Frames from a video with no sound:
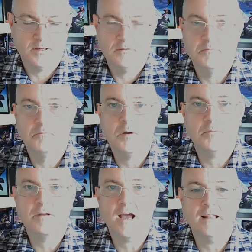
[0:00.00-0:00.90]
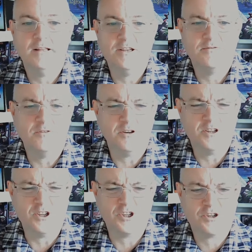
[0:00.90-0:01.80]
Bob Catley's voice as
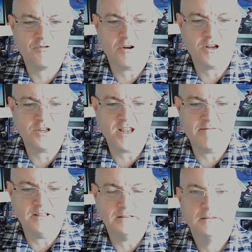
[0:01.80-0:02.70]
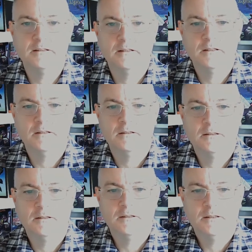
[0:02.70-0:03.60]
strong as ever.
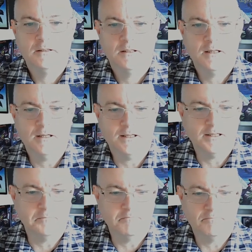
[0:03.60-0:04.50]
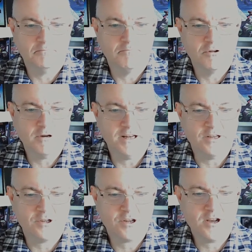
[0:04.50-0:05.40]
Brilliant
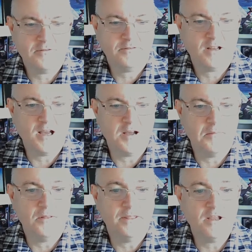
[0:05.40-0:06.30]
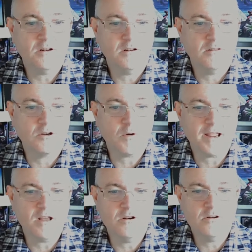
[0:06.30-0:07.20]
stuff. The Great
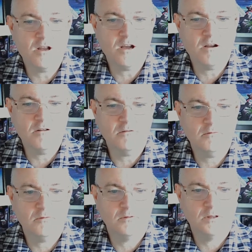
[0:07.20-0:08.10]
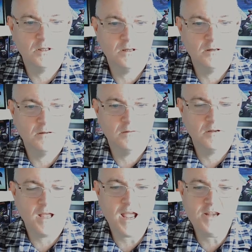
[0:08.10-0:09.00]
Unknown.
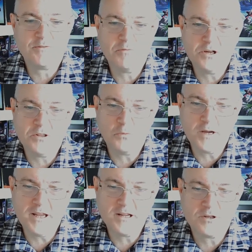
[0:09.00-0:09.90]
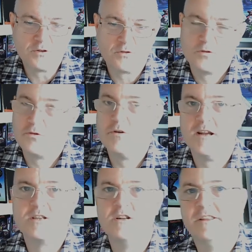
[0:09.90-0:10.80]
It's one of the weaker
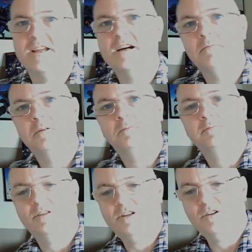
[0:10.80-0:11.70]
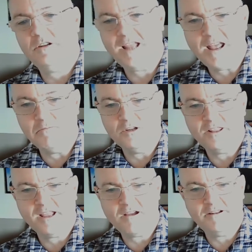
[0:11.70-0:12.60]
tracks on the album. This is again one of the
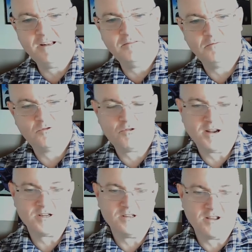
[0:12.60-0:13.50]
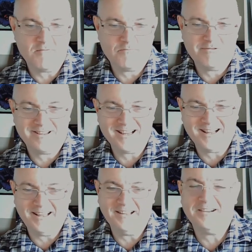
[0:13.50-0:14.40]
only tracks I don't
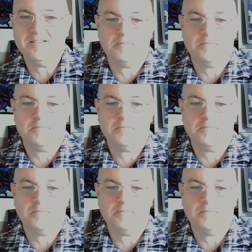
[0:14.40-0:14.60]
particularly like by the